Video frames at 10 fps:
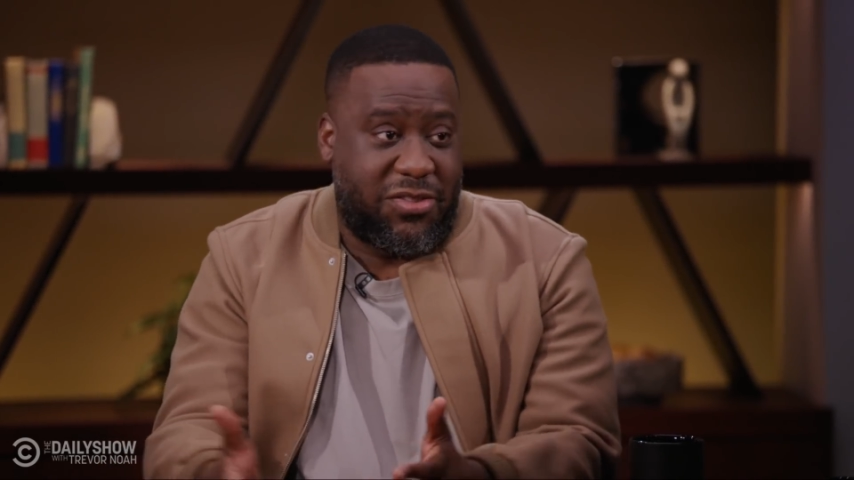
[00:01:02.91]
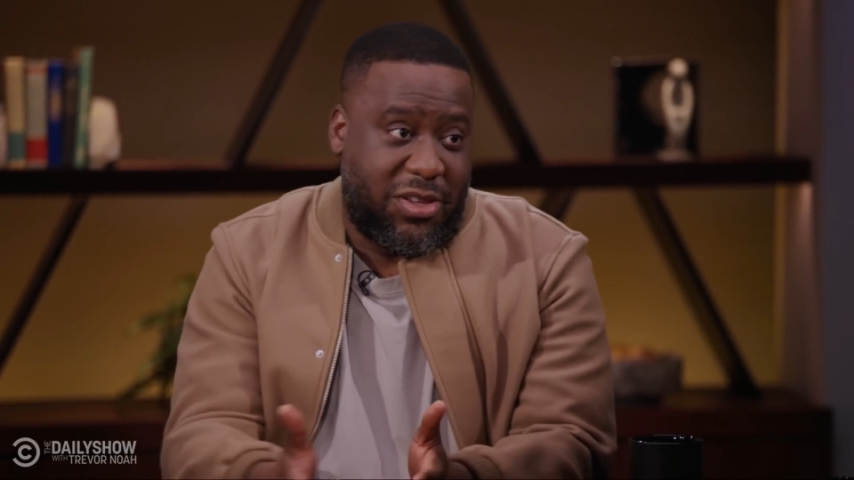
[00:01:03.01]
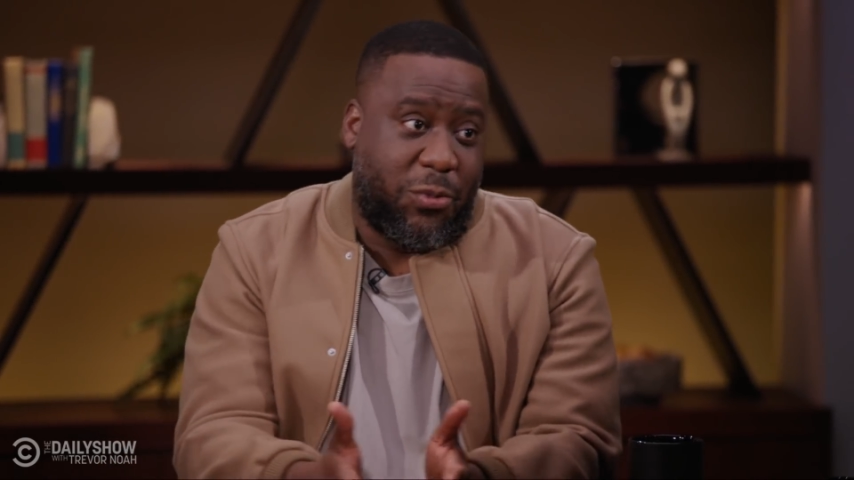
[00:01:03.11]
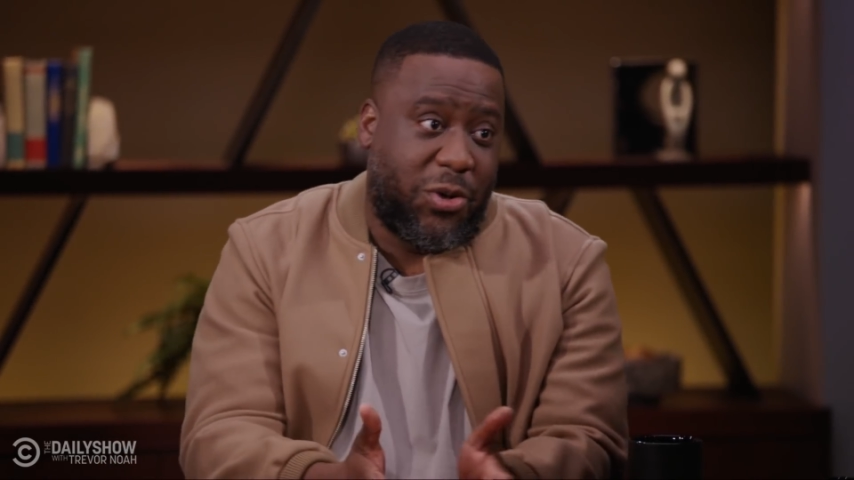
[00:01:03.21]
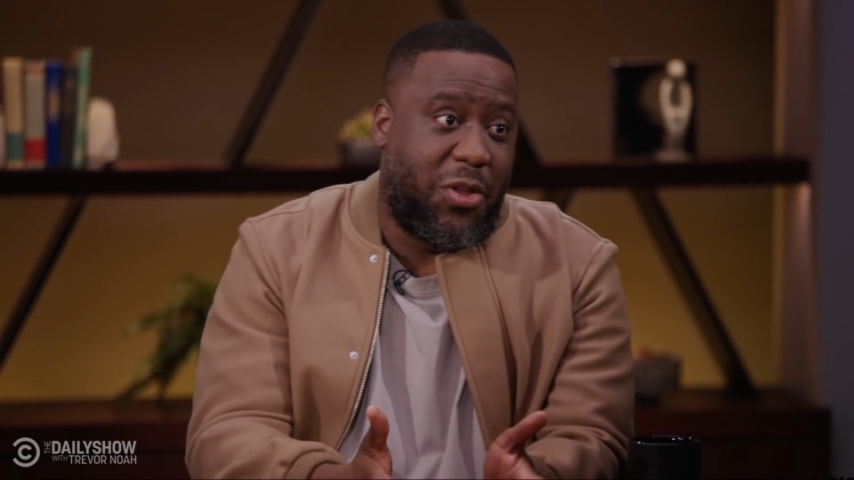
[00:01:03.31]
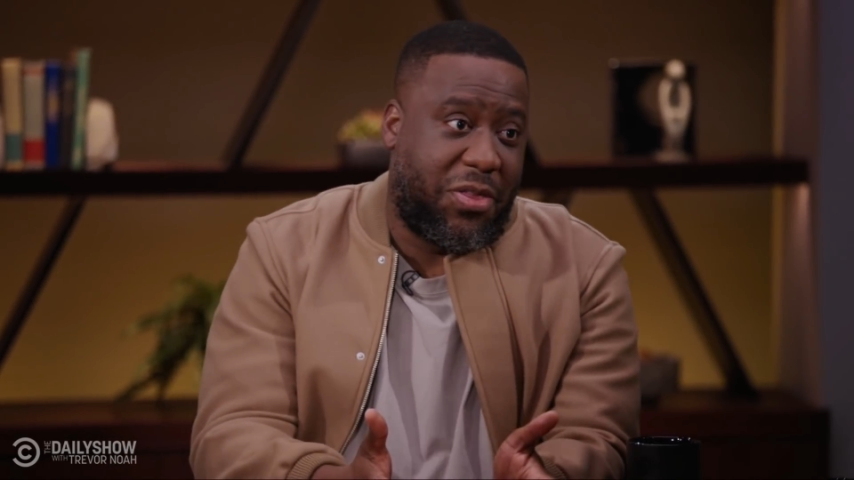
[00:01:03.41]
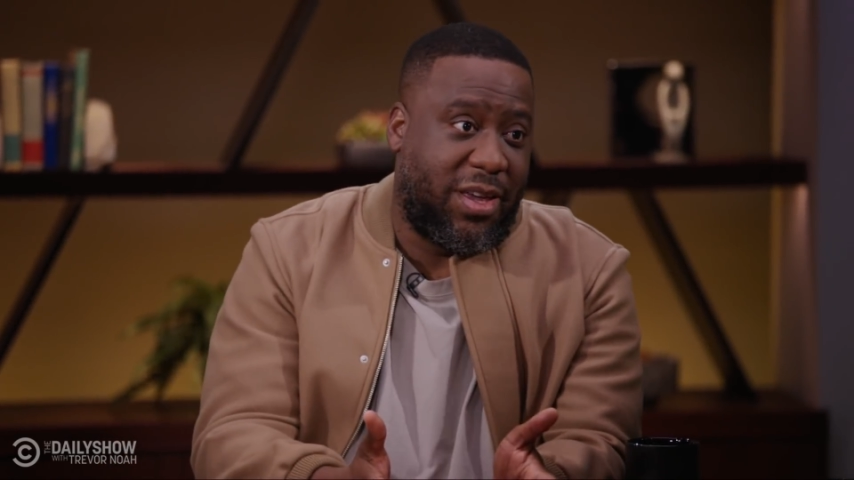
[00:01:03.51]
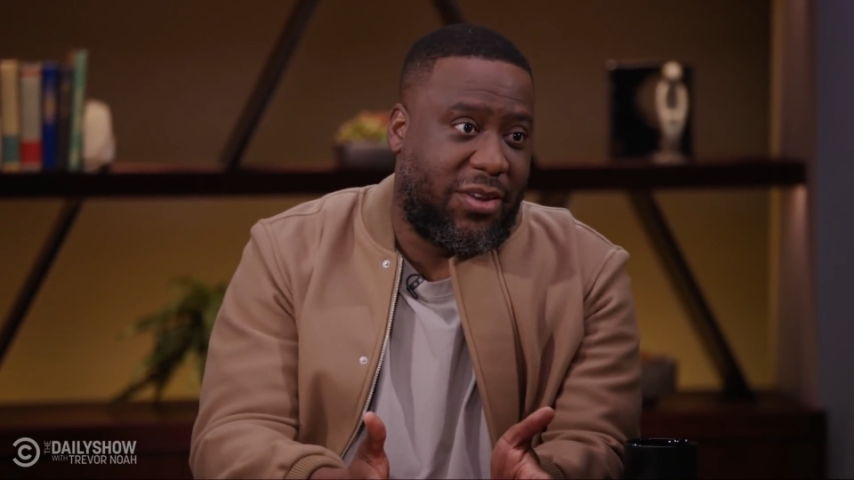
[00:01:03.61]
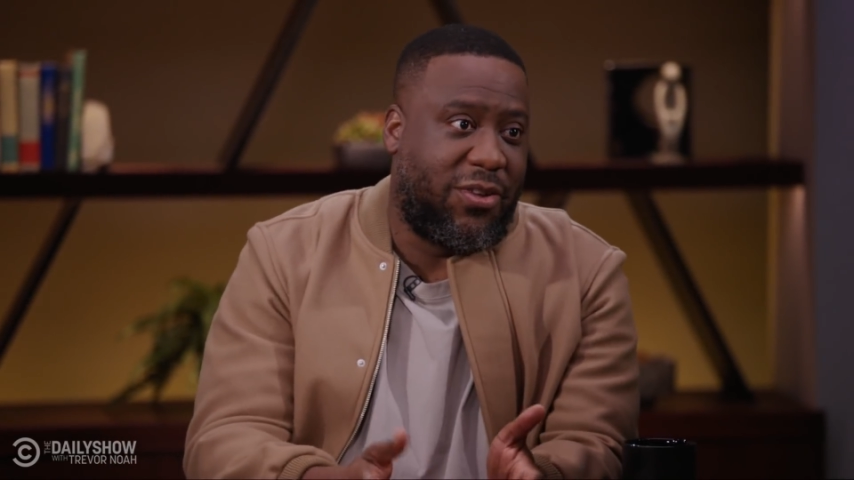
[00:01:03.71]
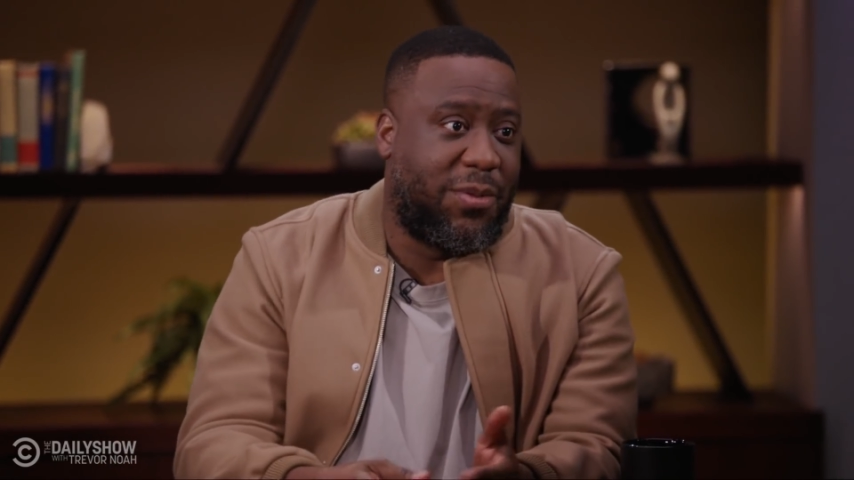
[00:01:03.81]
a real
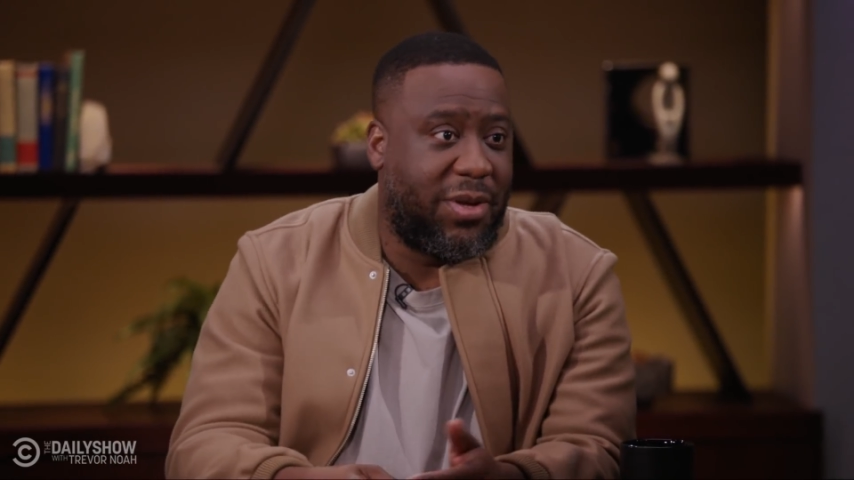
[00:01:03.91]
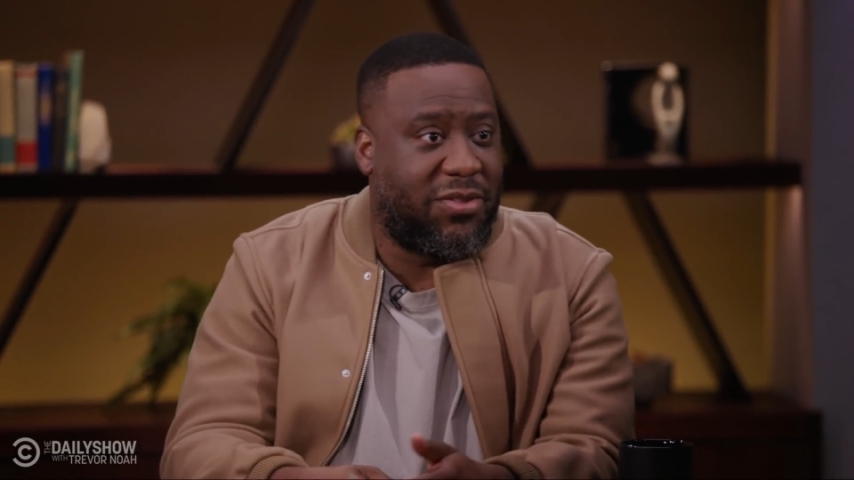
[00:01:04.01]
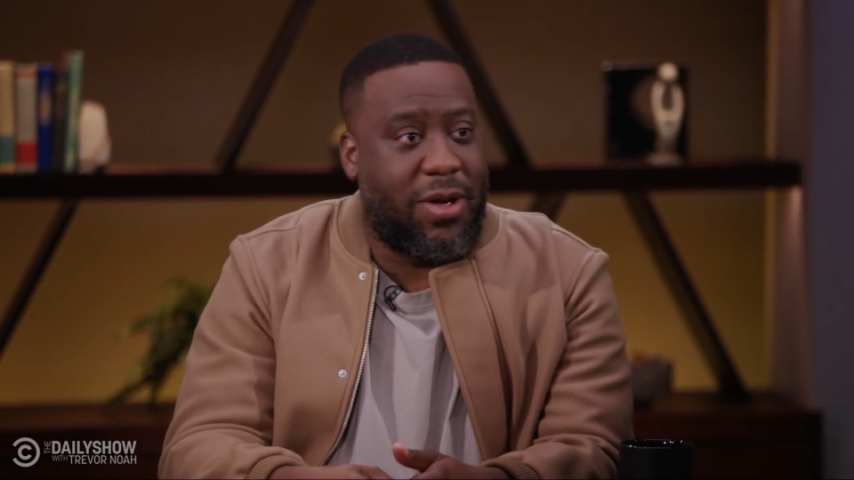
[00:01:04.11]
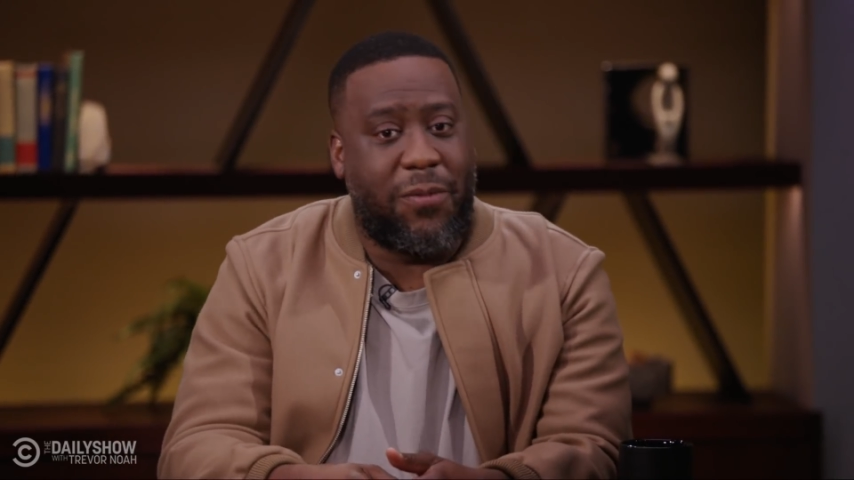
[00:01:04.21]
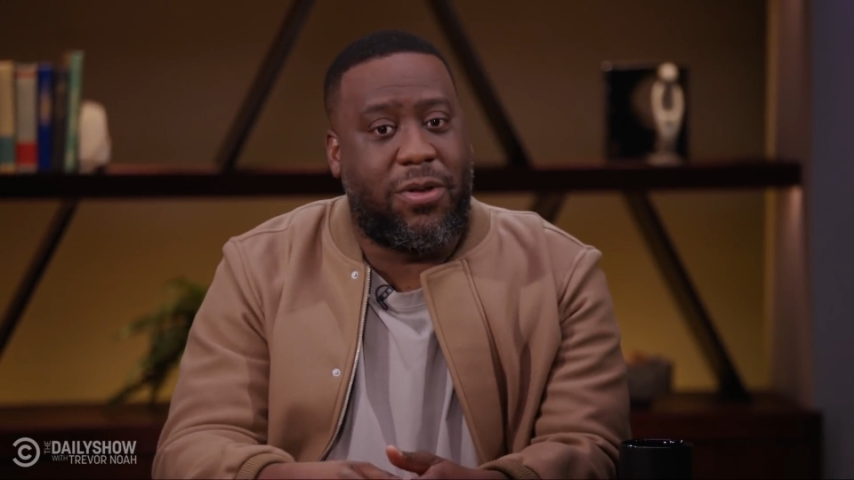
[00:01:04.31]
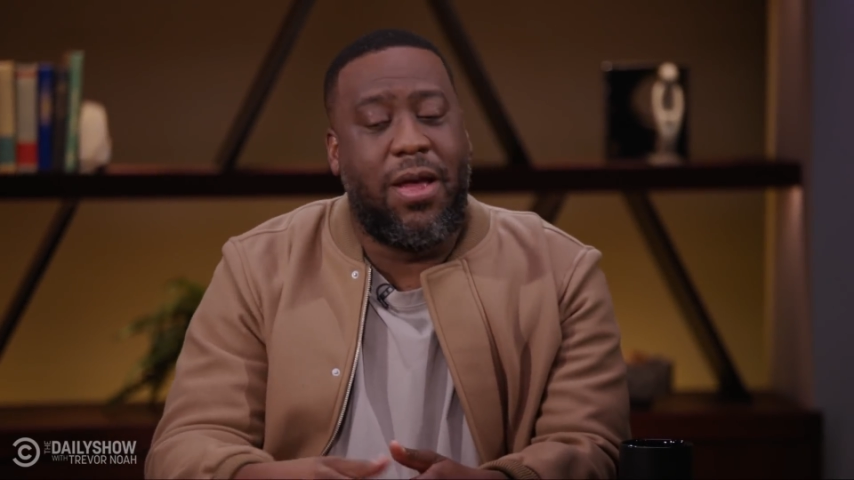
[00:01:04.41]
thing, you know what I mean? So